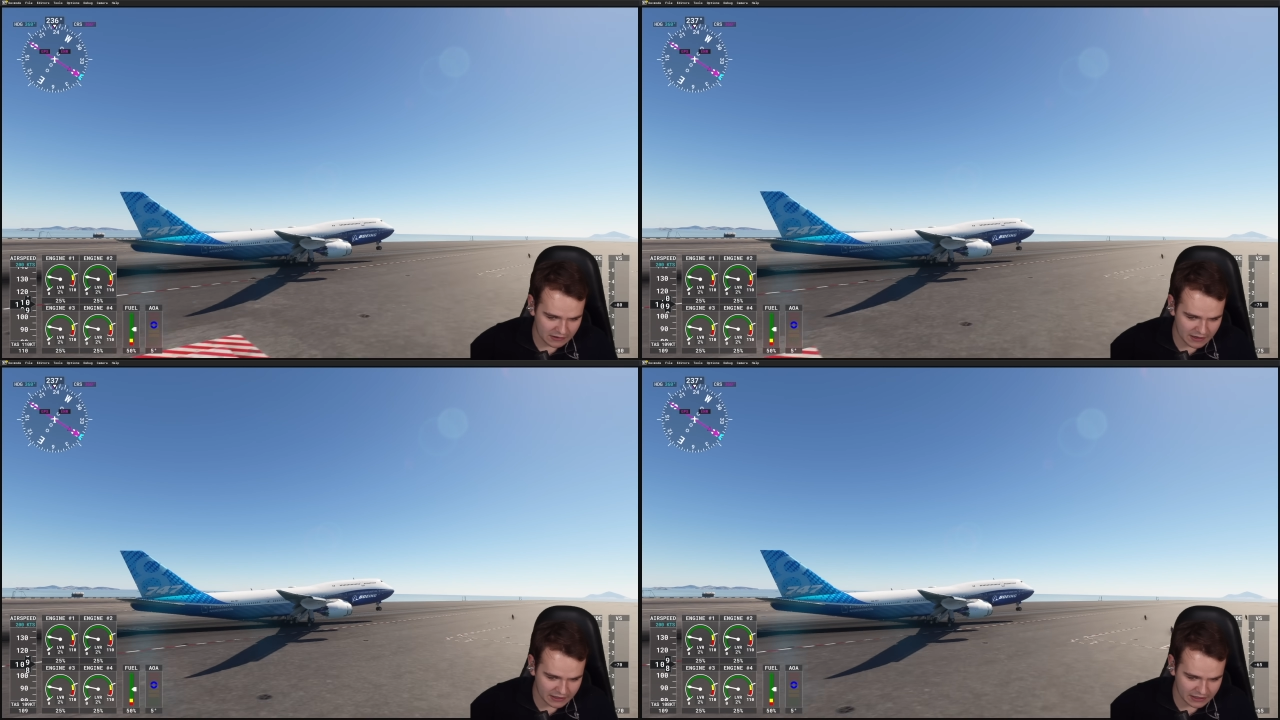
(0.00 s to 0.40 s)

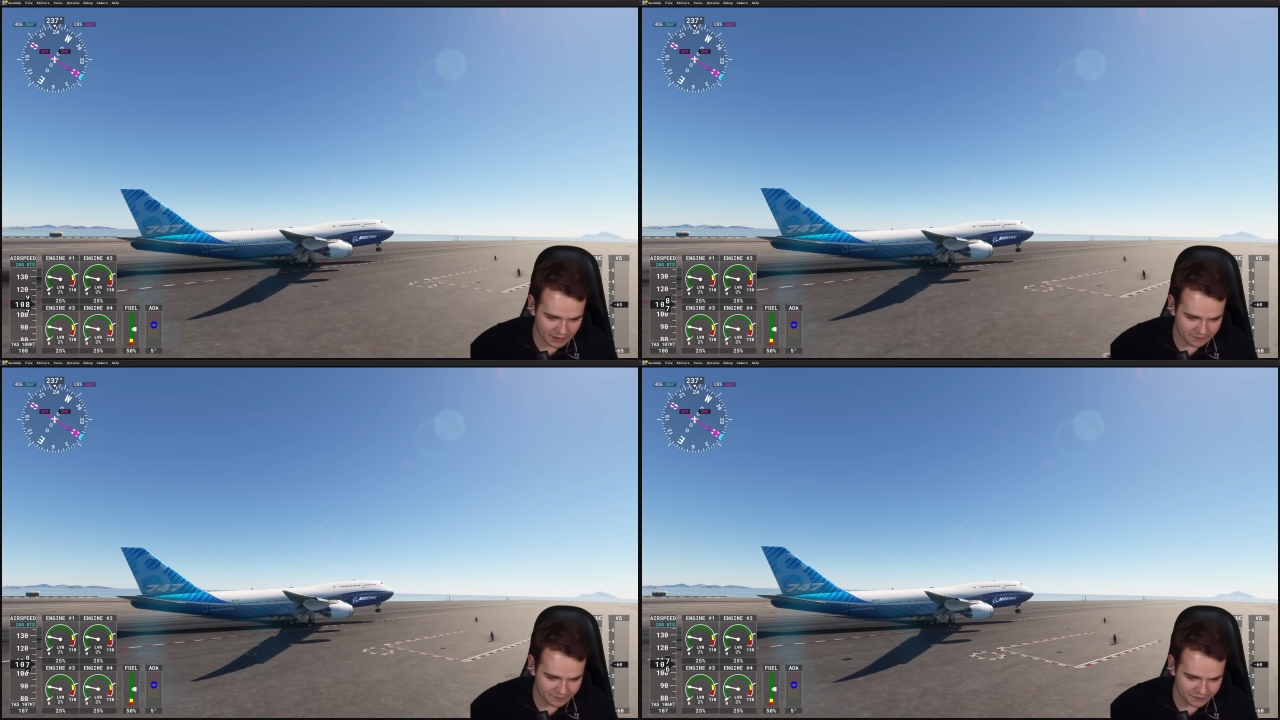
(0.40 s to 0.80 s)
All right, come
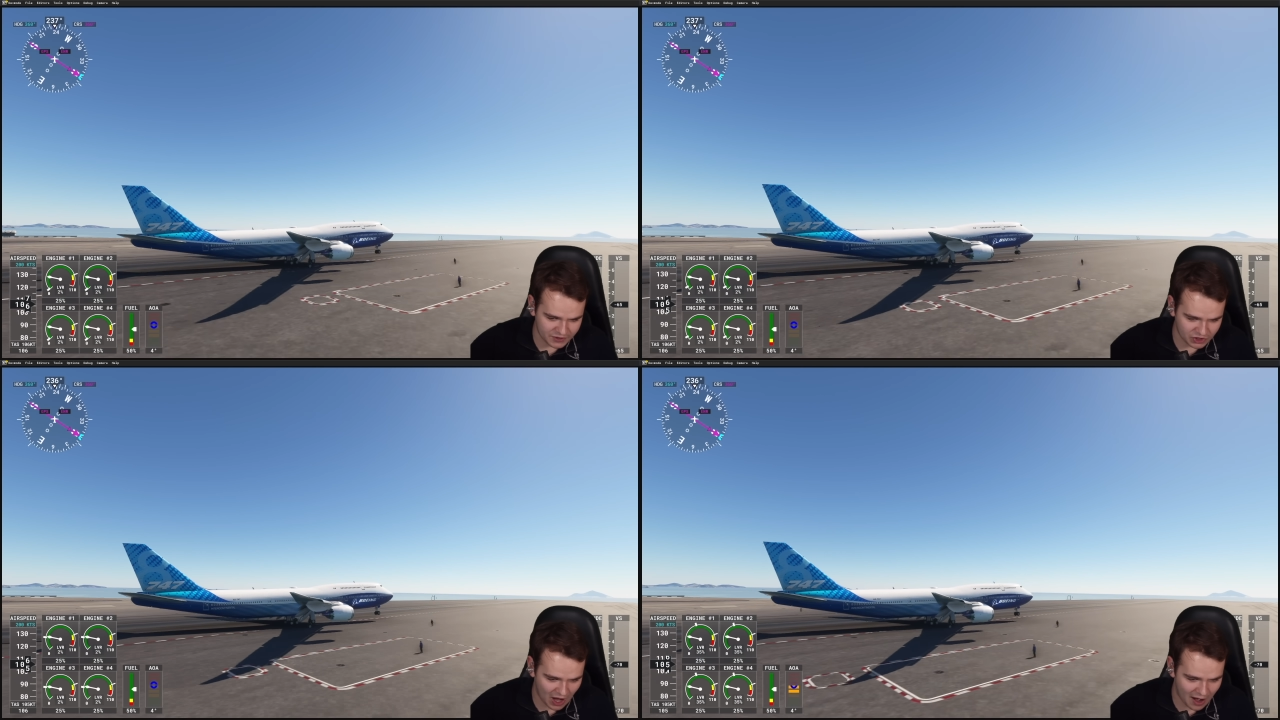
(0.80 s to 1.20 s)
on,
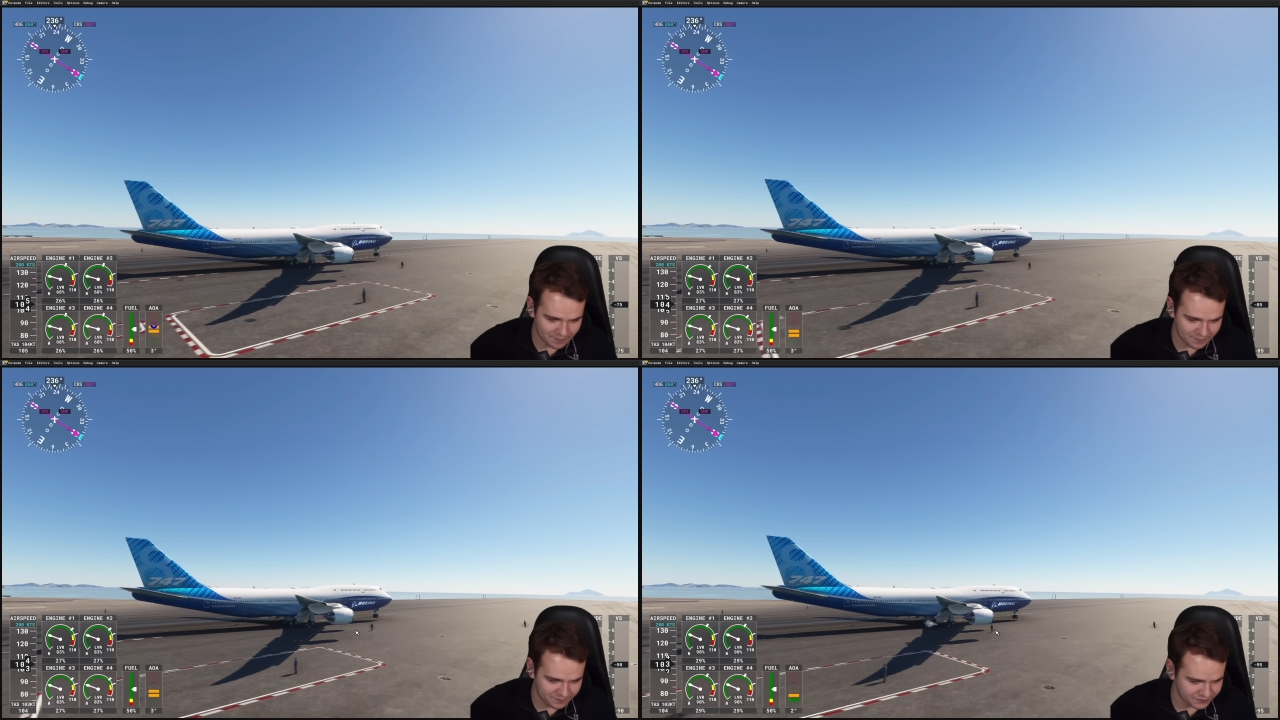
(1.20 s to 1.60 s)

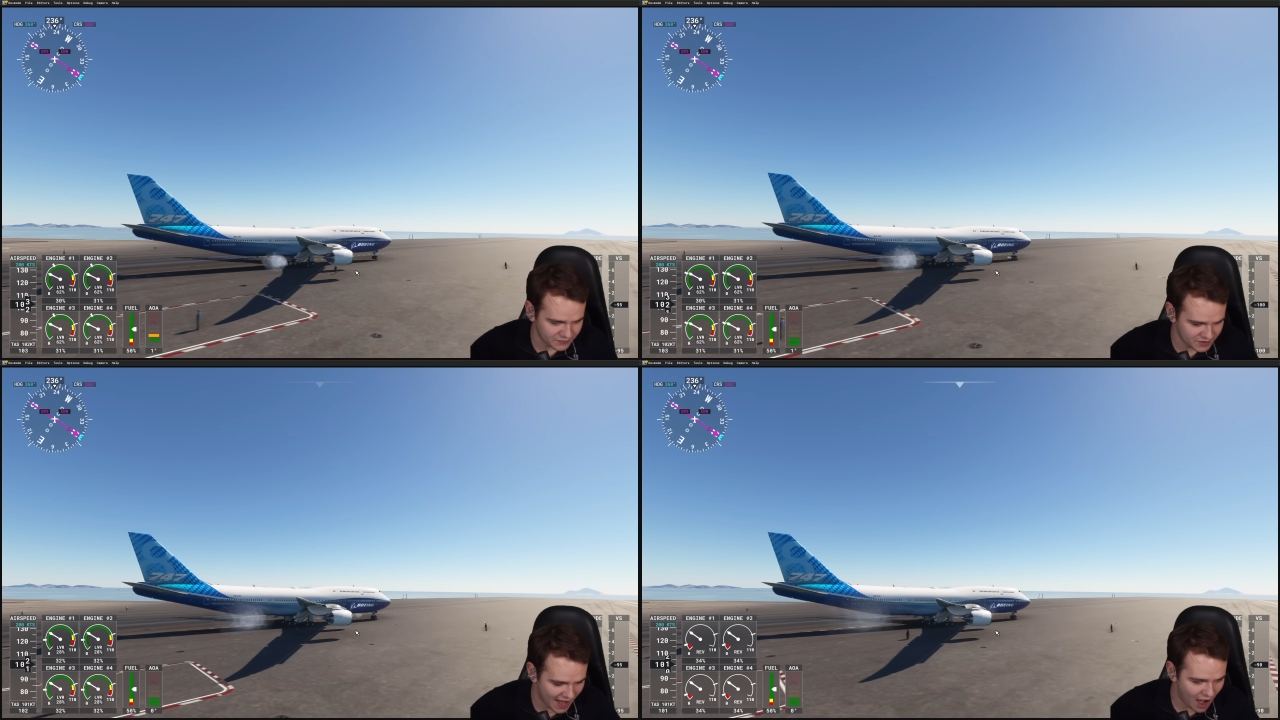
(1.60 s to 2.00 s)
stop
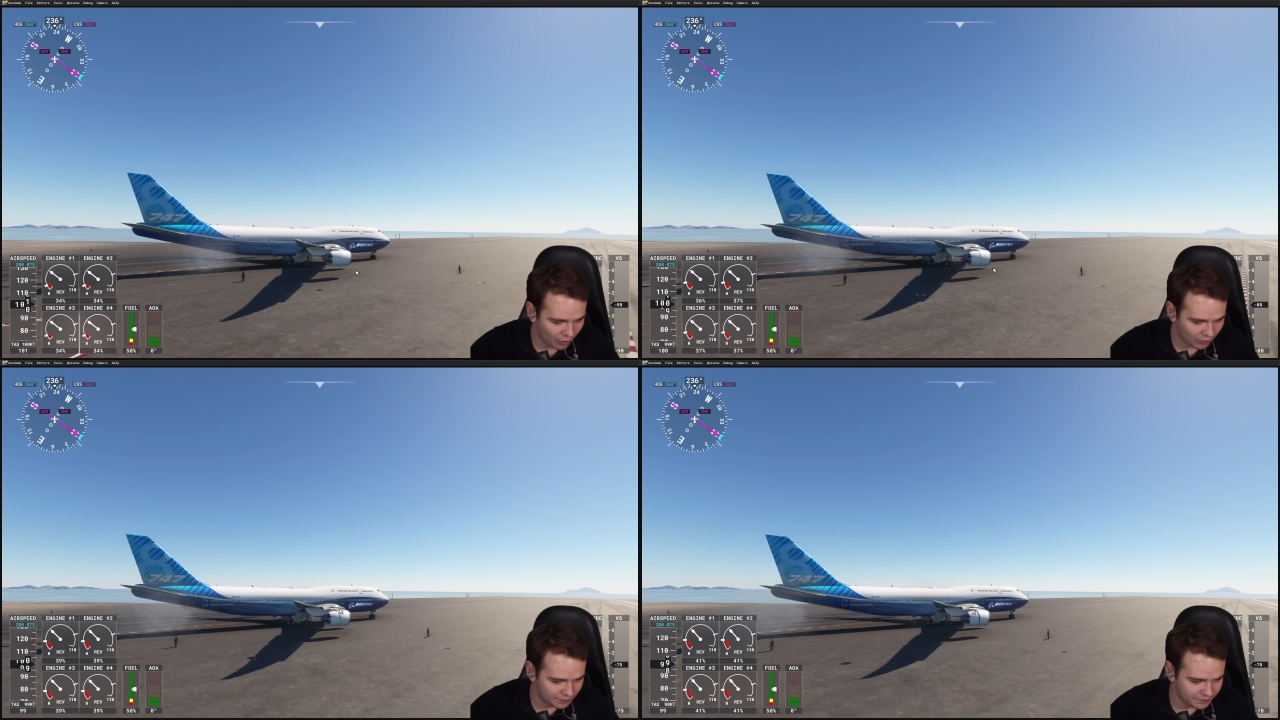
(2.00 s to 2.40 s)
now.